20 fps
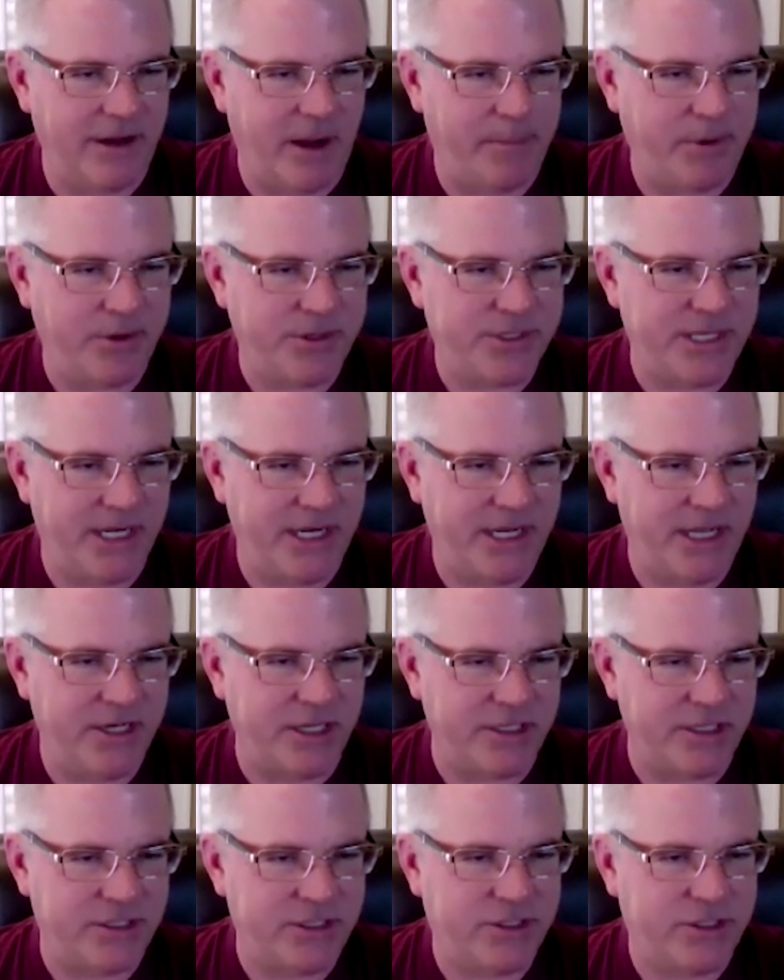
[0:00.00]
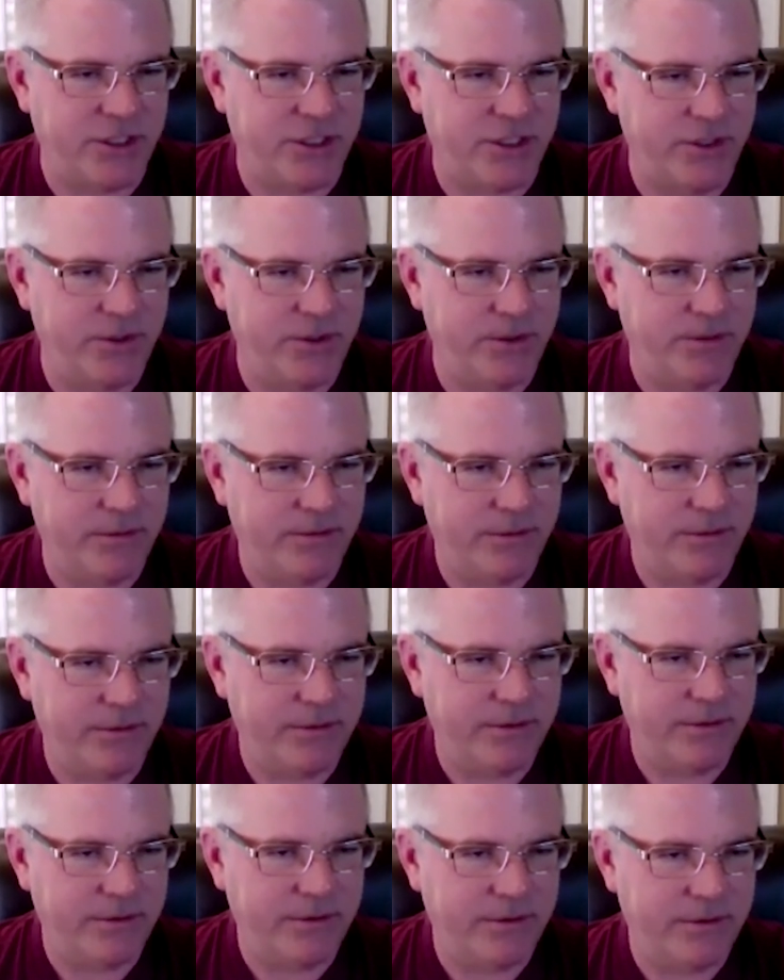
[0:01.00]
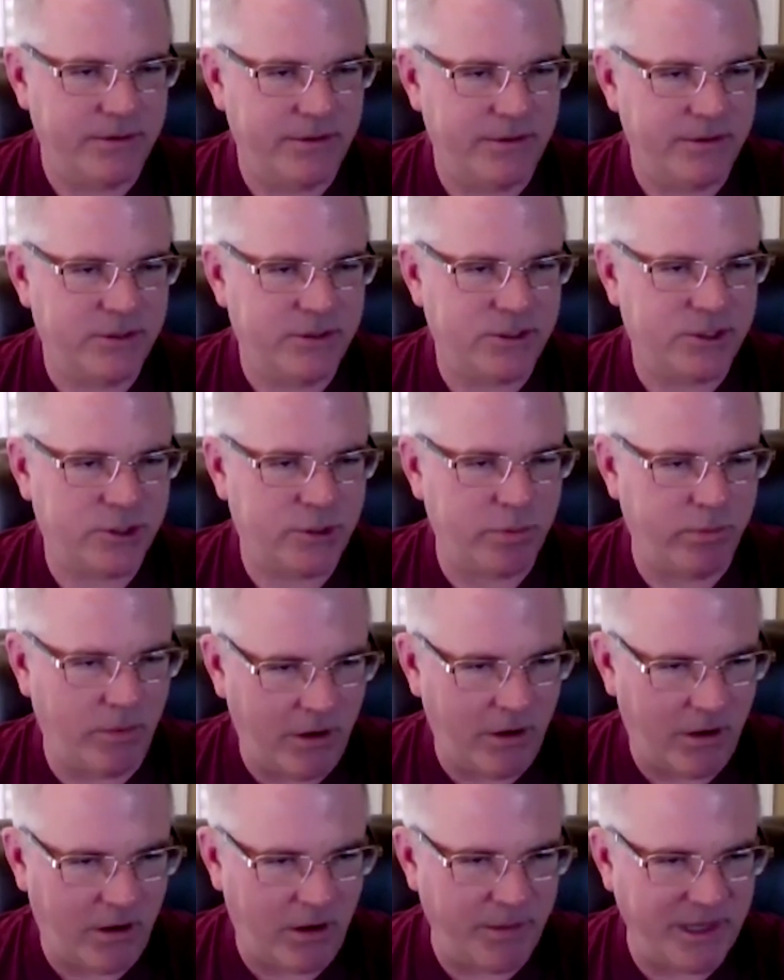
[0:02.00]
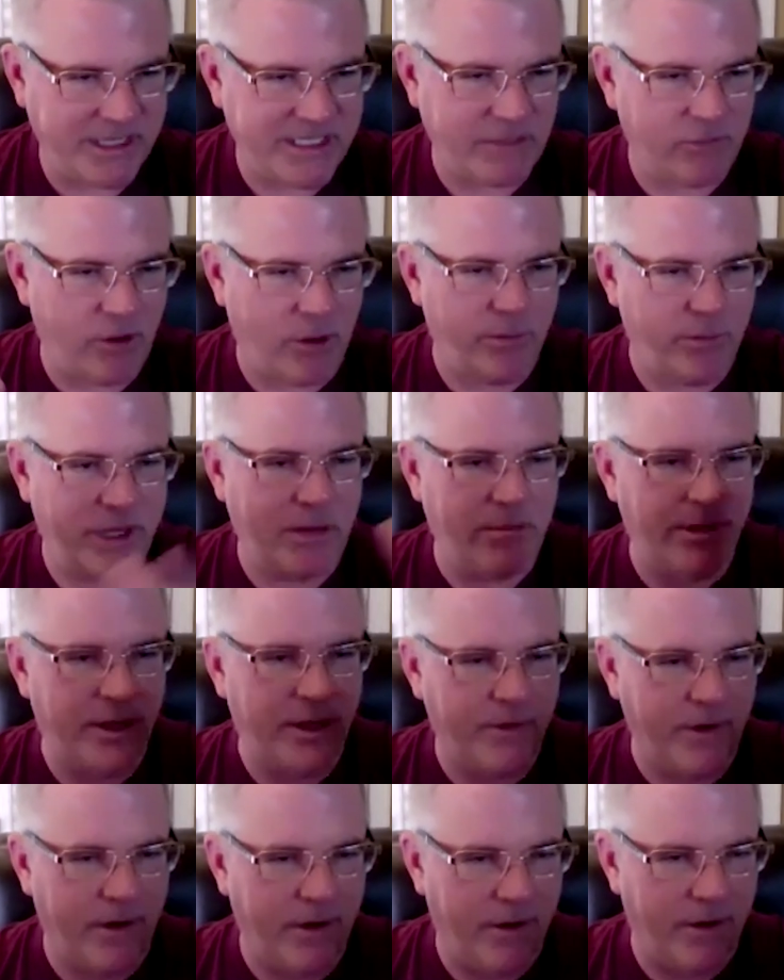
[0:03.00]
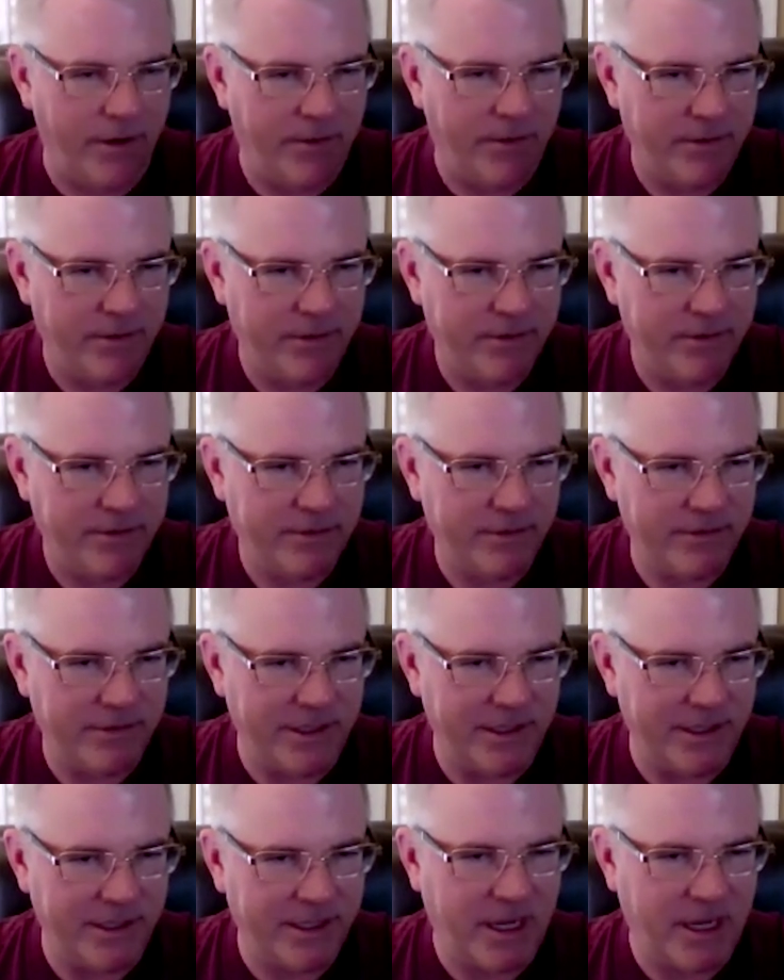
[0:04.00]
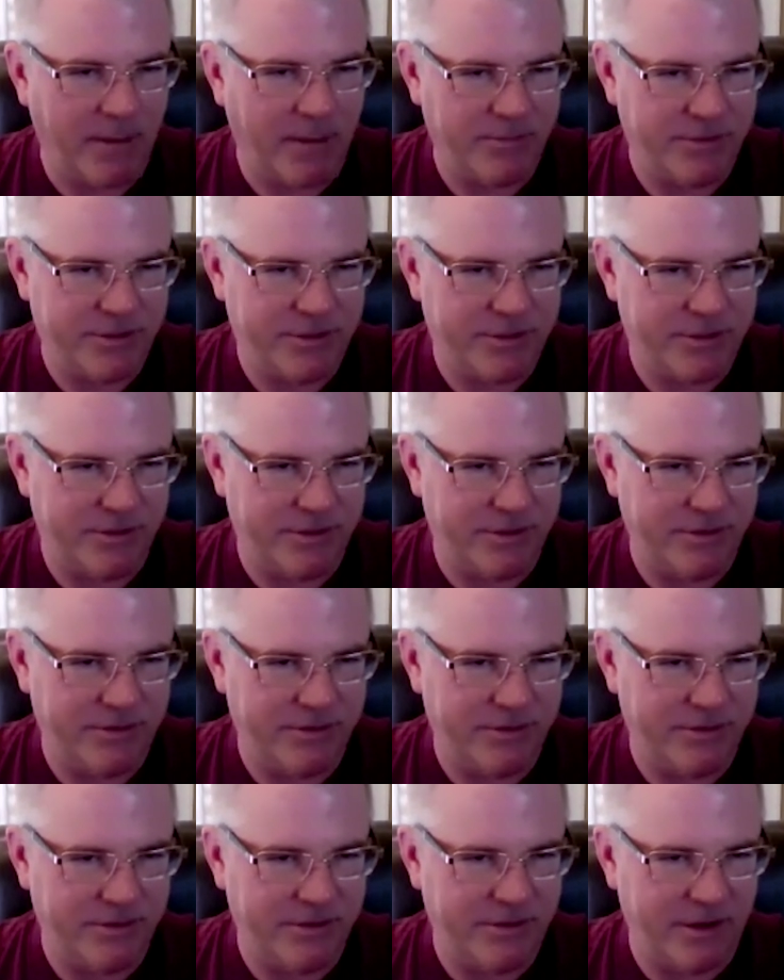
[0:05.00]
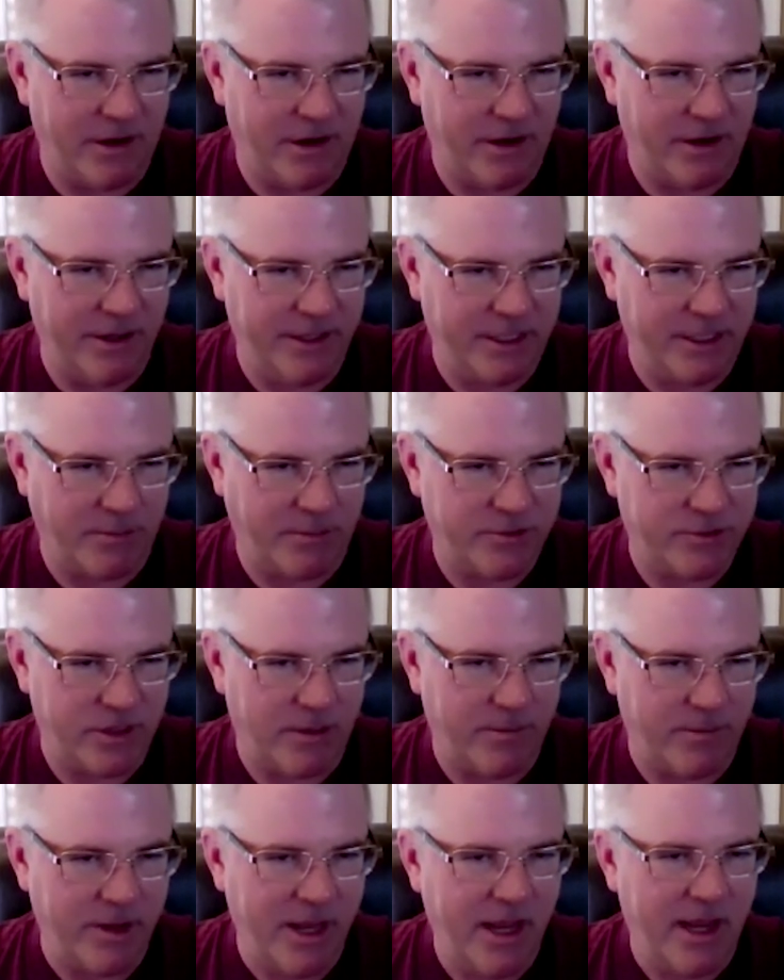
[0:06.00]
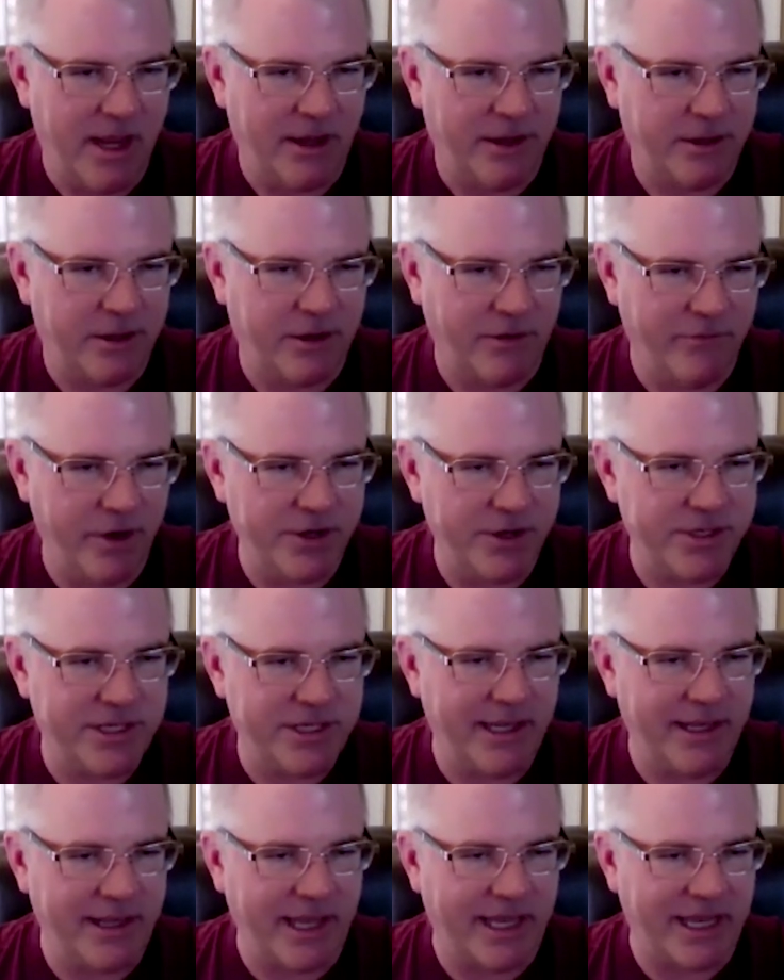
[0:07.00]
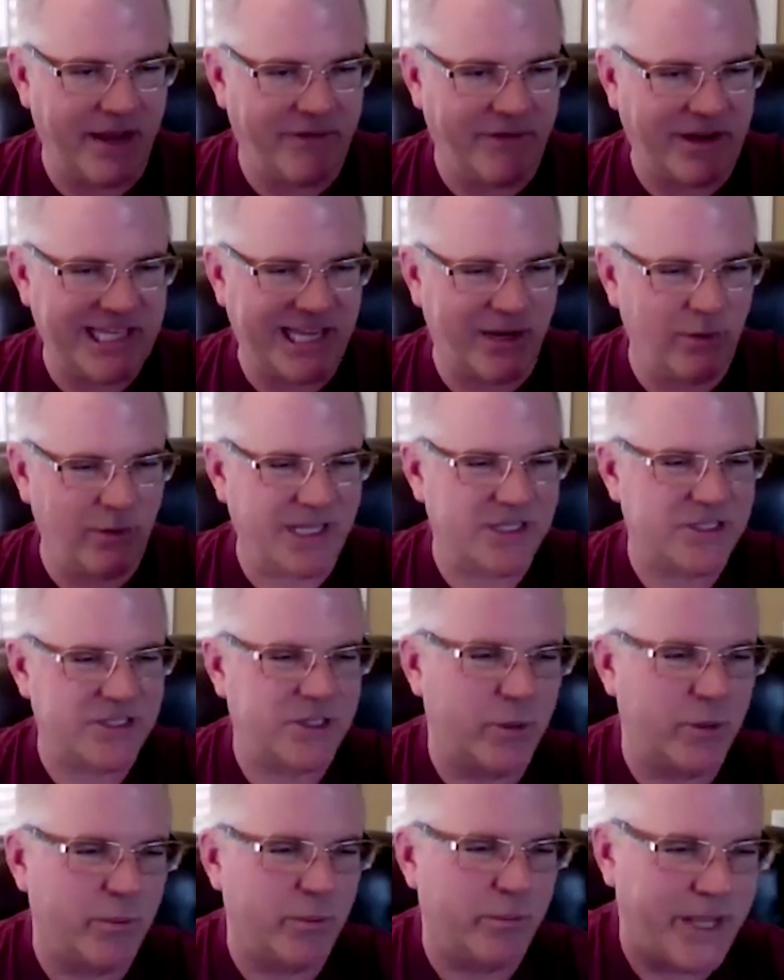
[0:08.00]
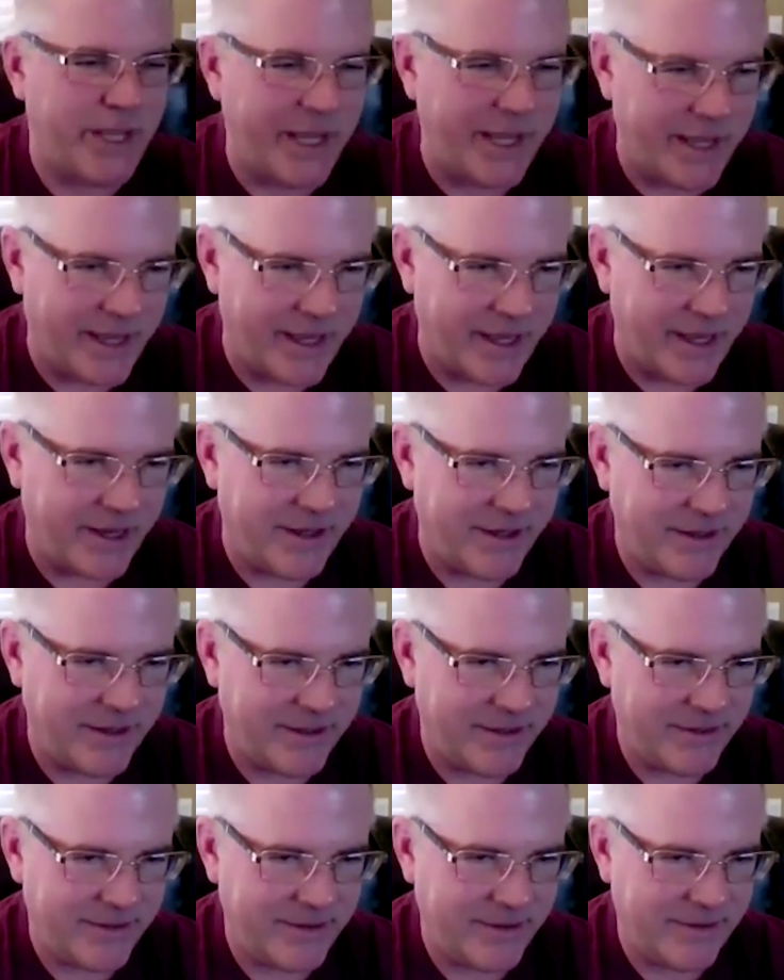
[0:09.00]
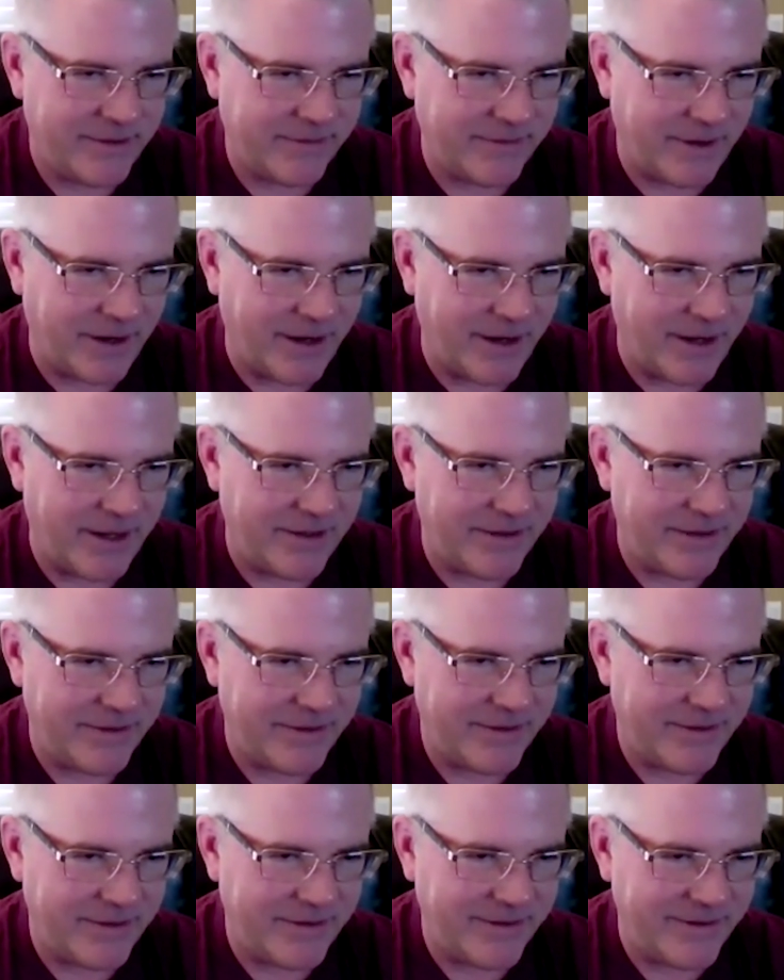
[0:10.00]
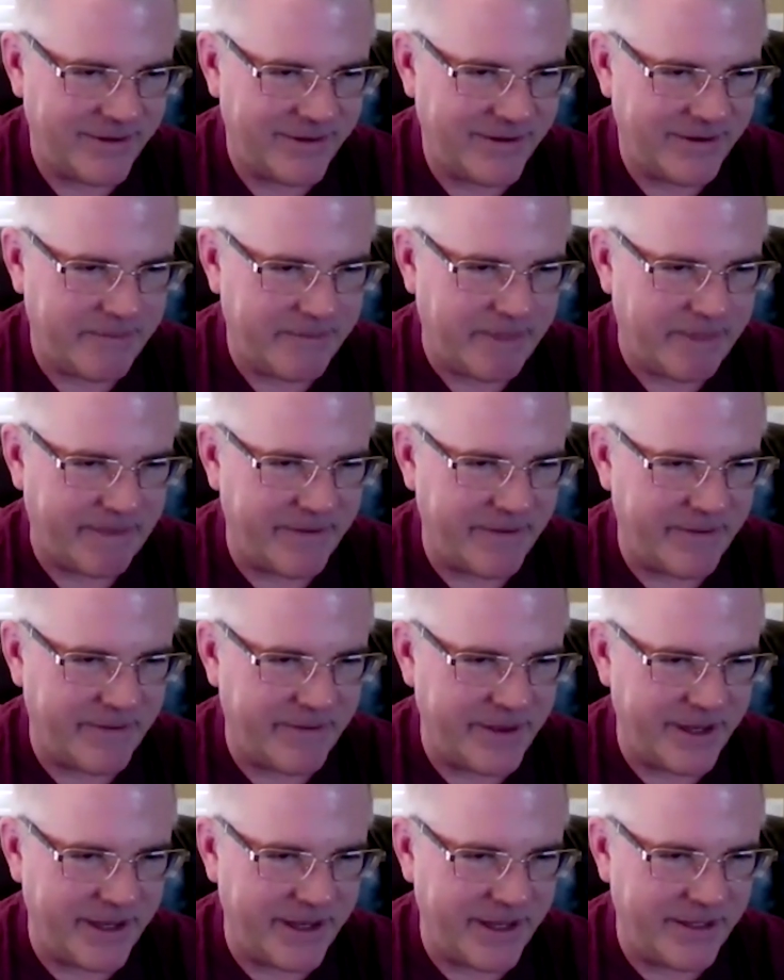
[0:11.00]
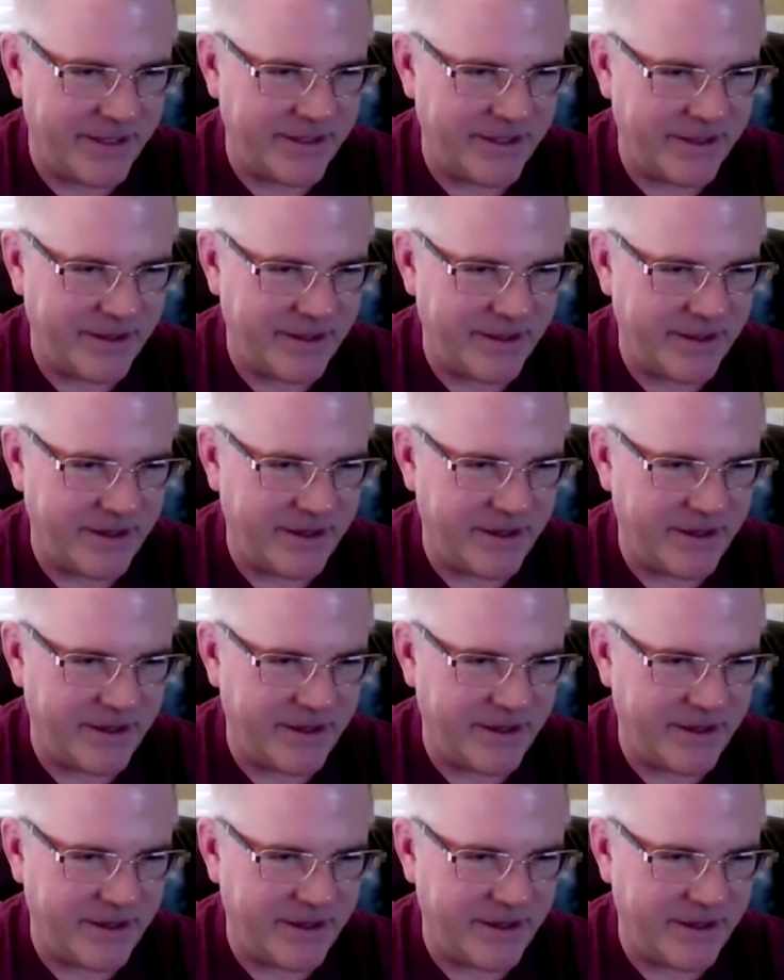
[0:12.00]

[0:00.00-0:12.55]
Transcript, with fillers: a percentage that's too small, because I won't be able to grow the incomes, our income stream. Conversely, like if I take one that's too big, right, then,